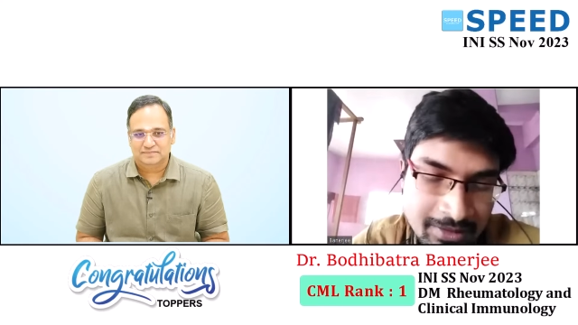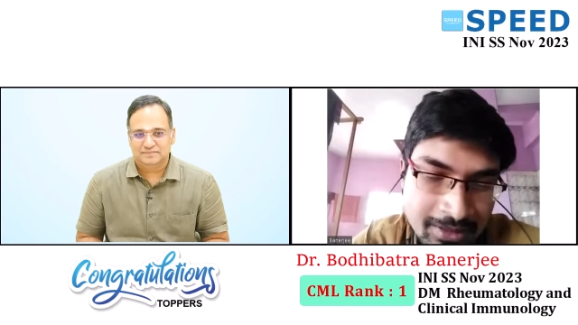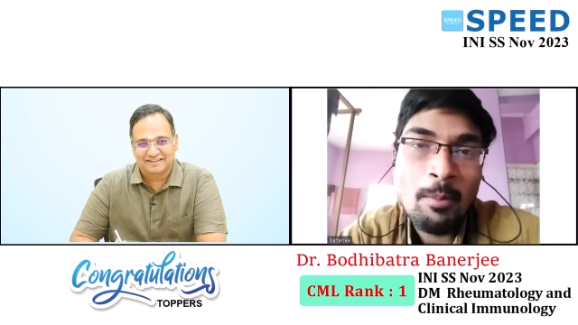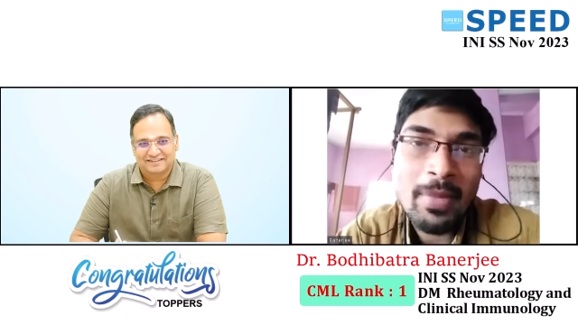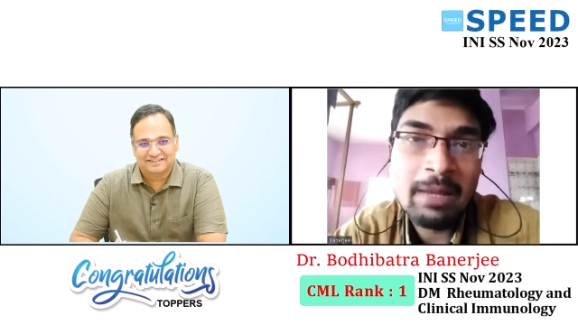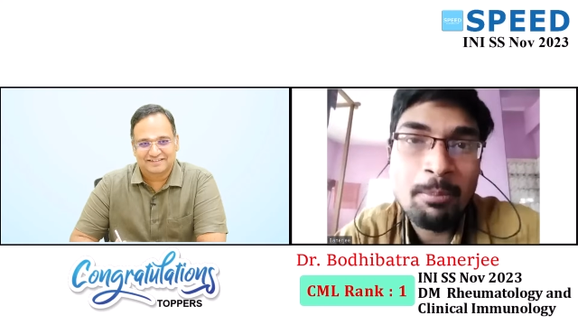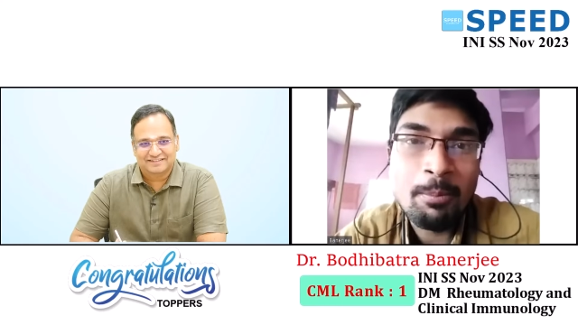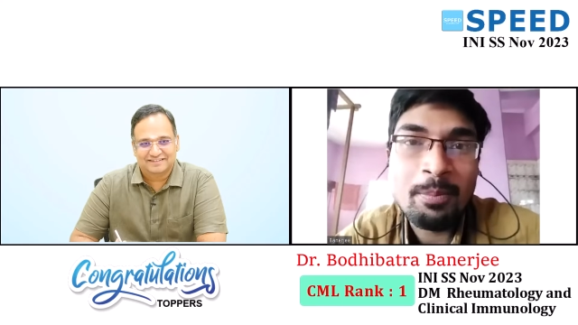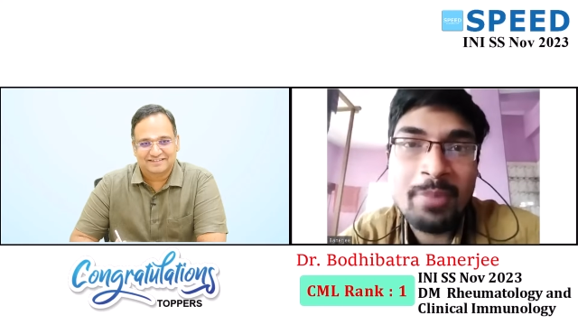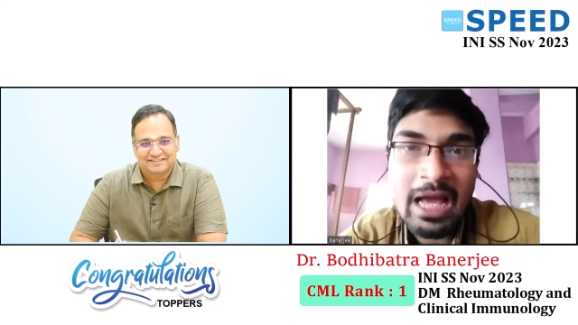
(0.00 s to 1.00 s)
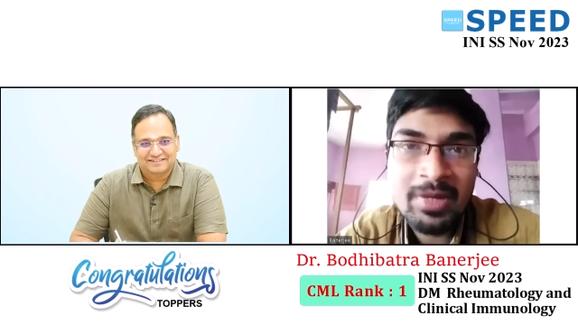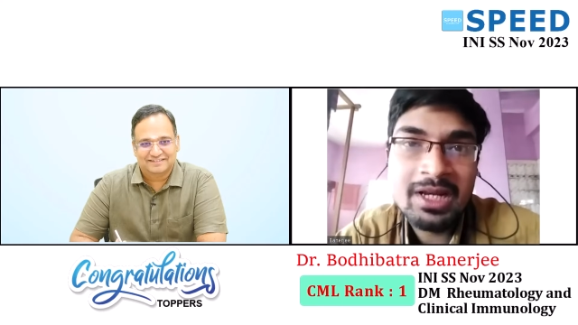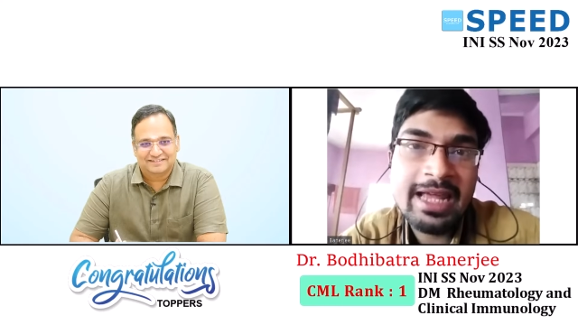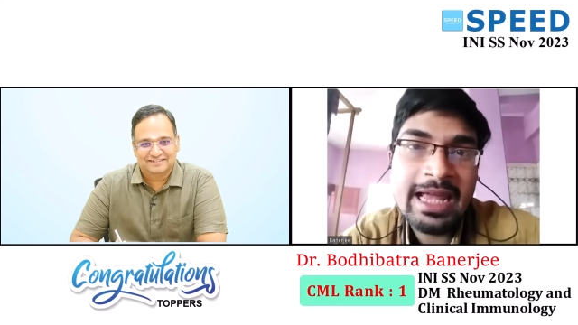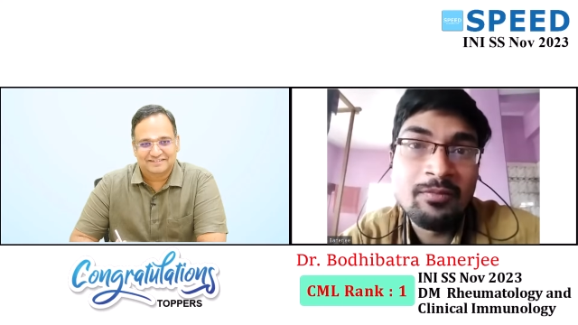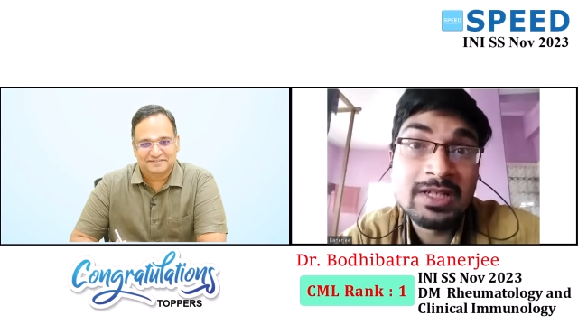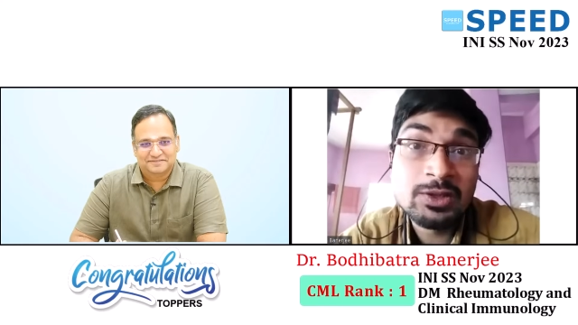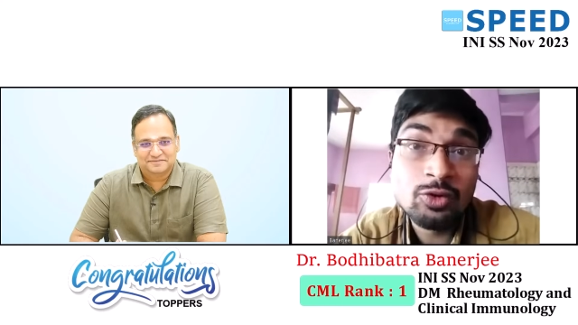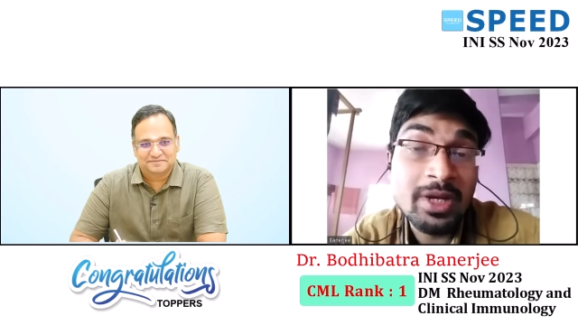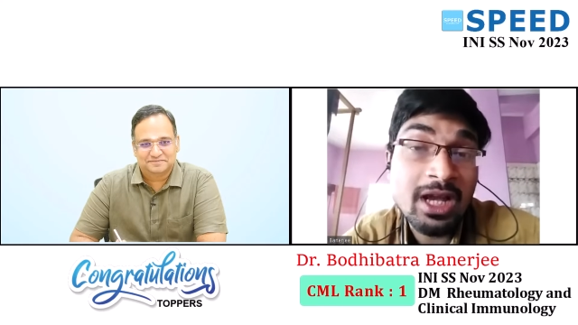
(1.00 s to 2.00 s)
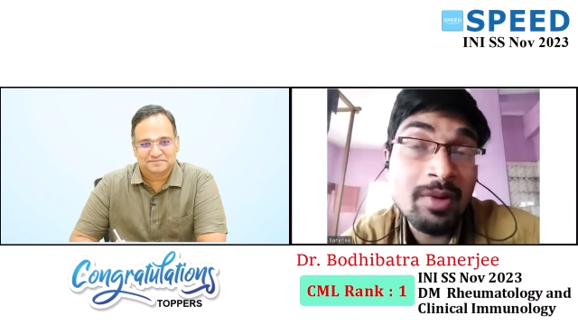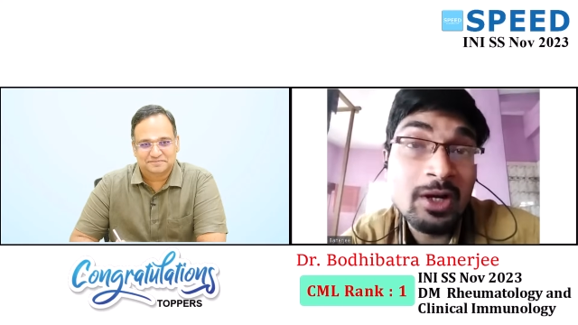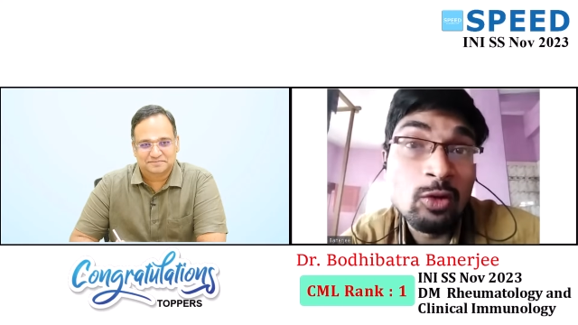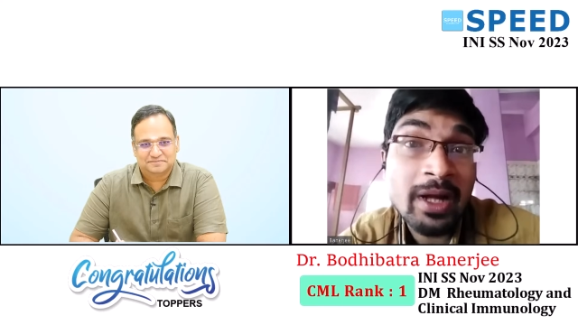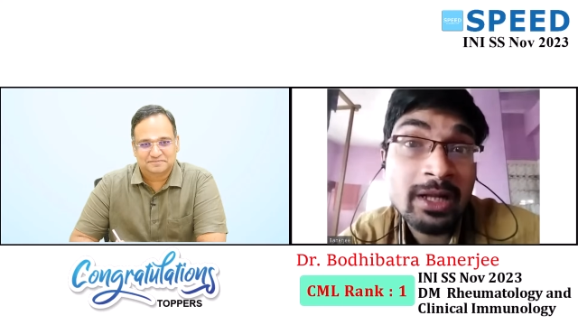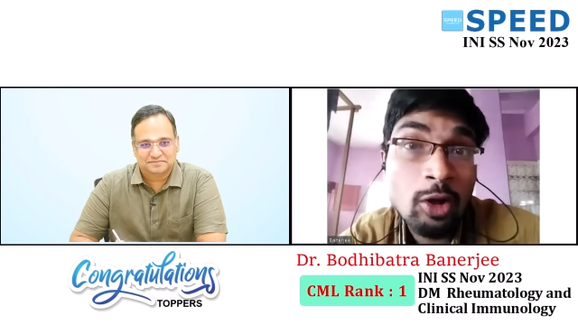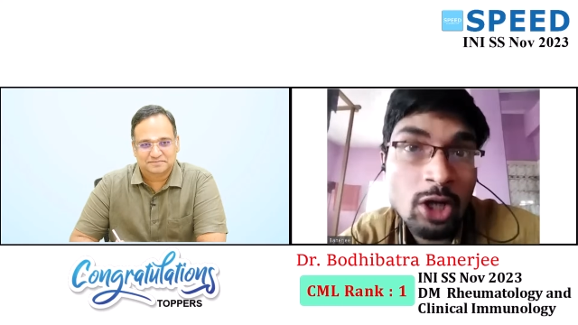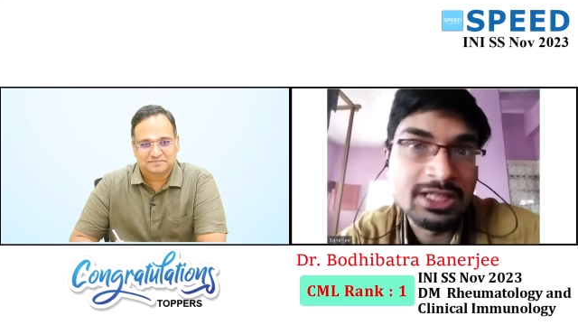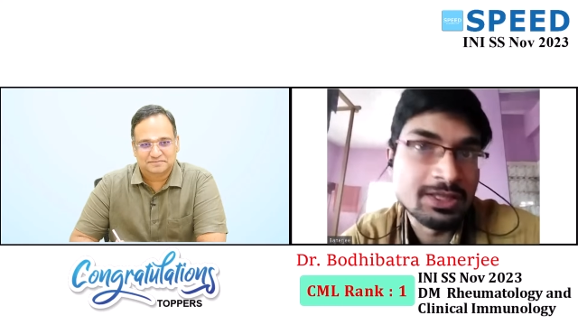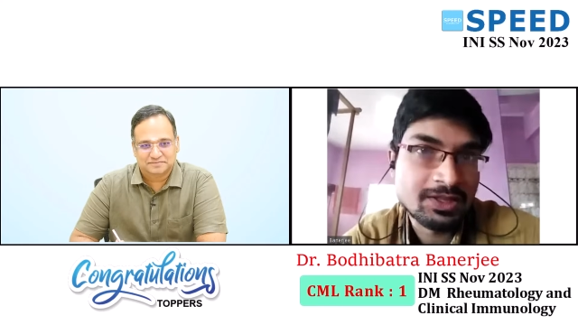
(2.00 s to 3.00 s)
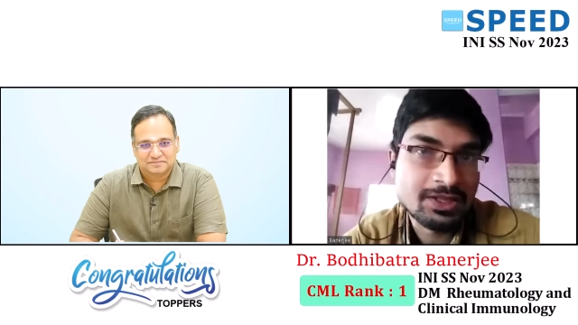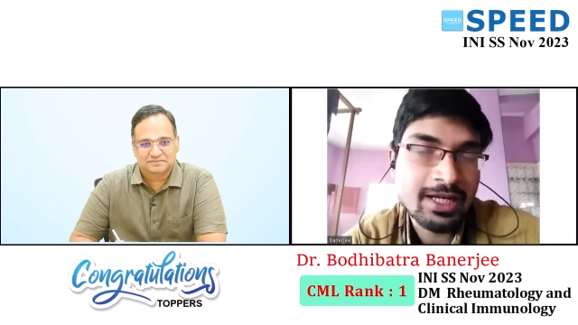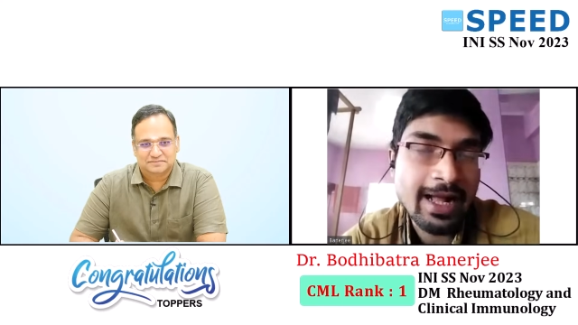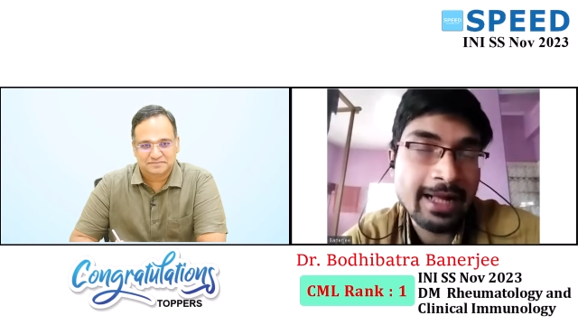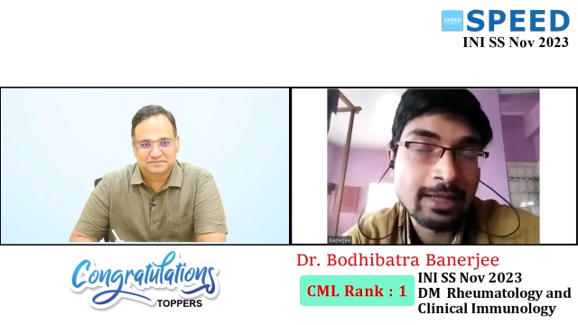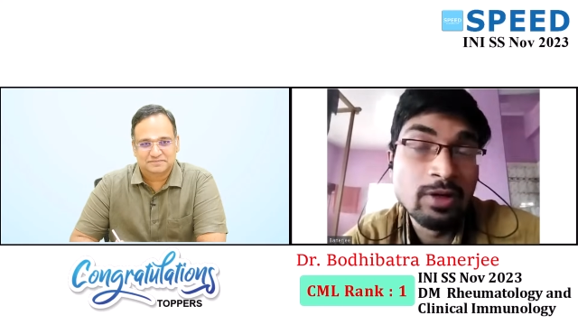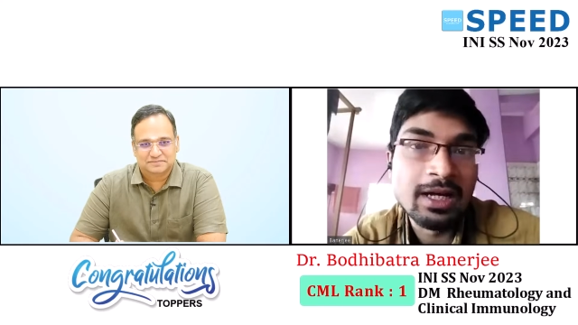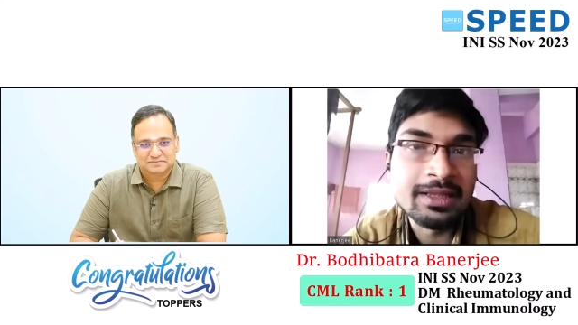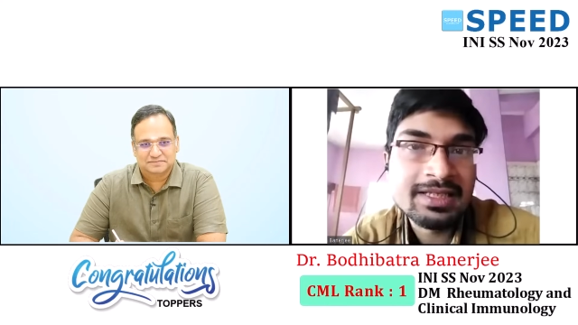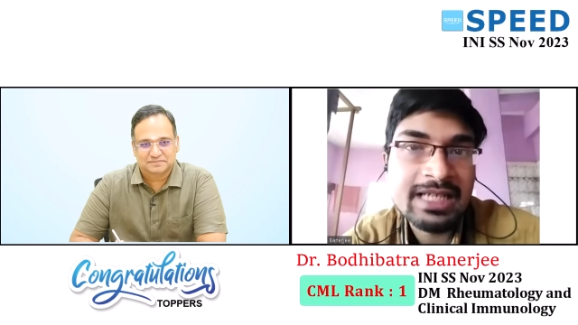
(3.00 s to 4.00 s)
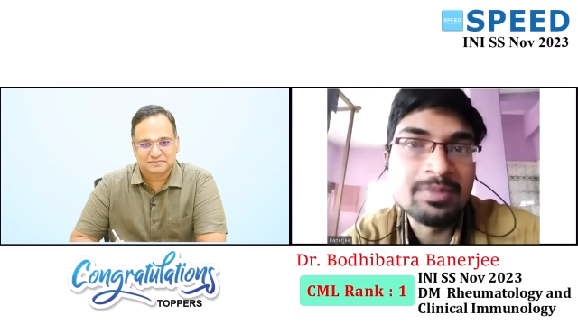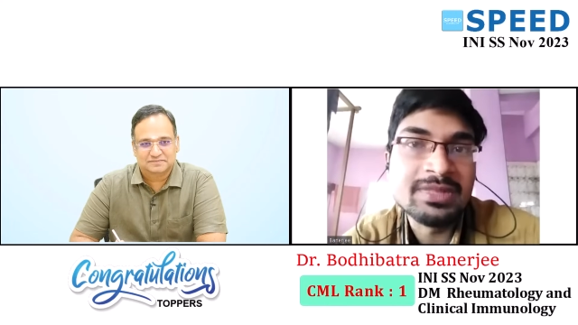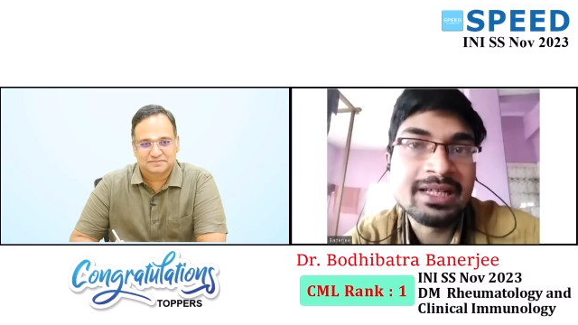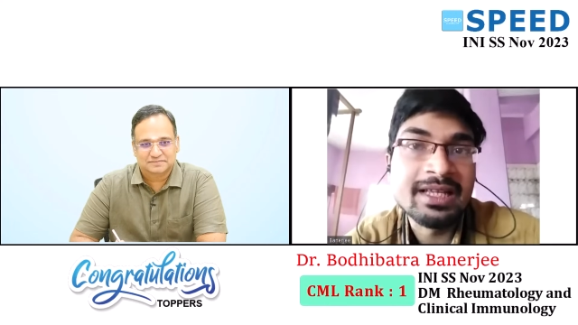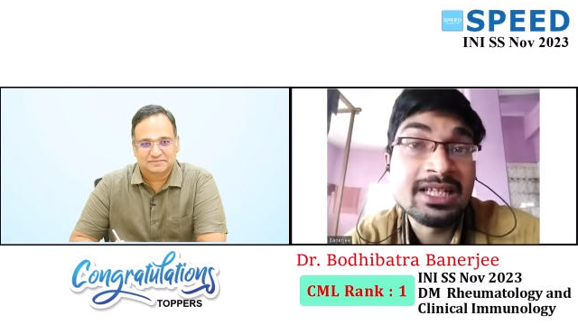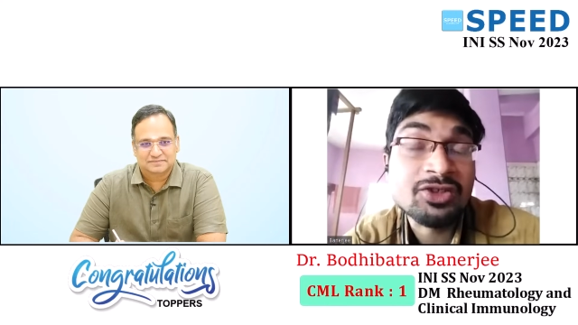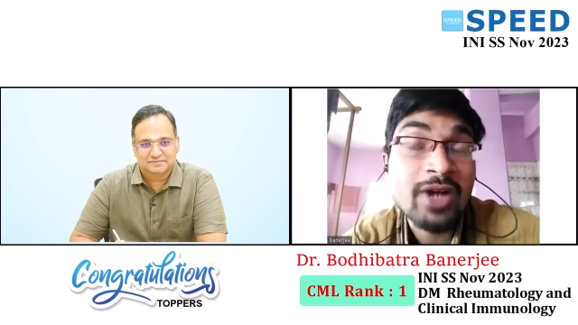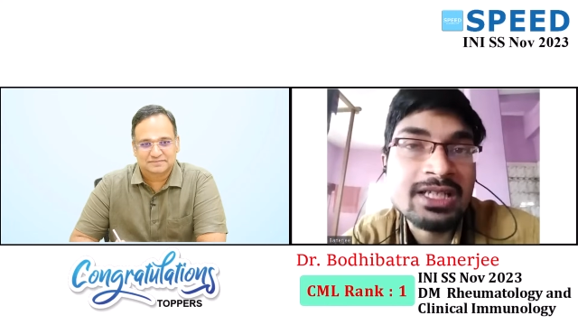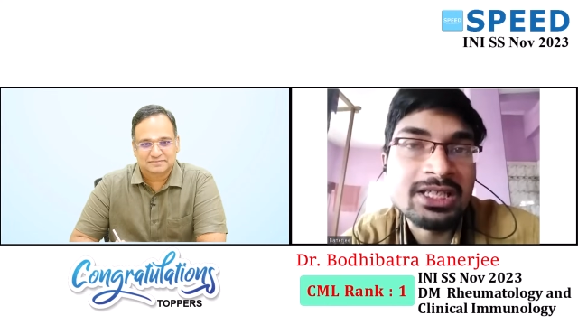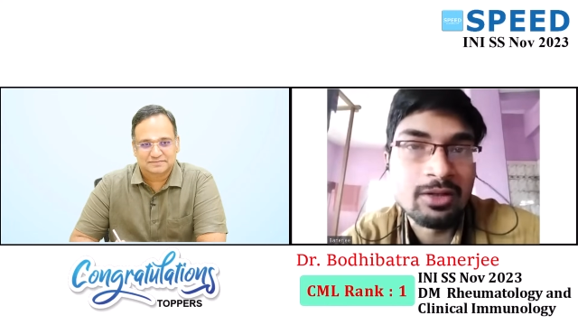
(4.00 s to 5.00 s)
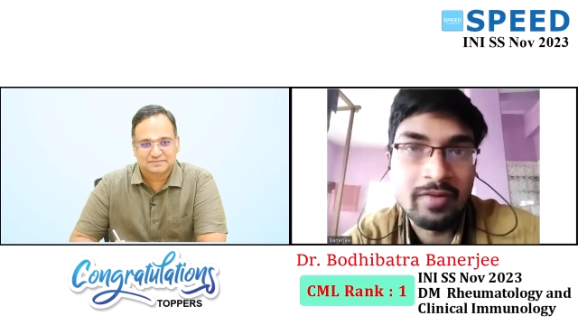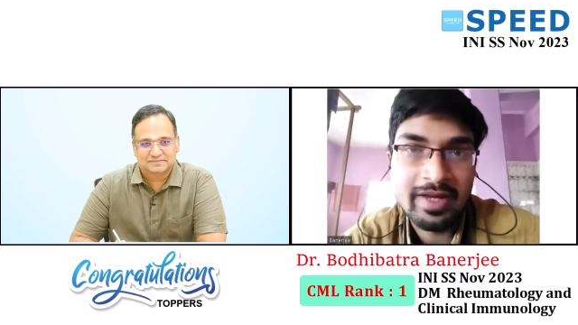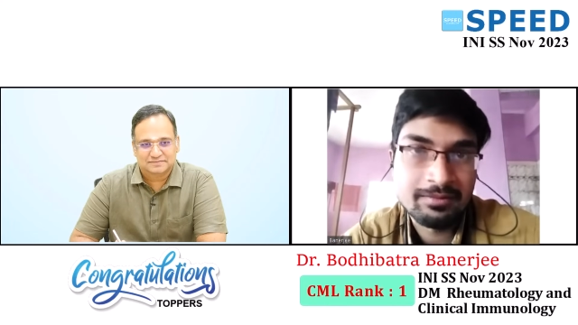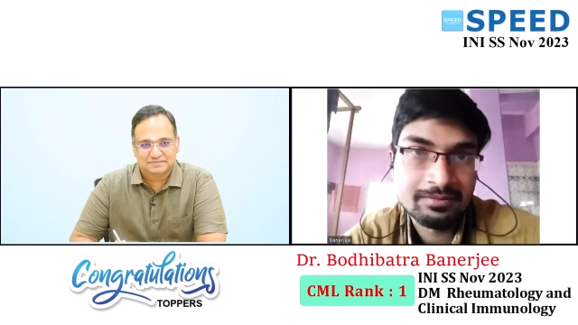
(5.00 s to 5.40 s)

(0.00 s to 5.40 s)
Speaker 1: My primary aim was to become a rheumatologist and to learn the subject in a structured way.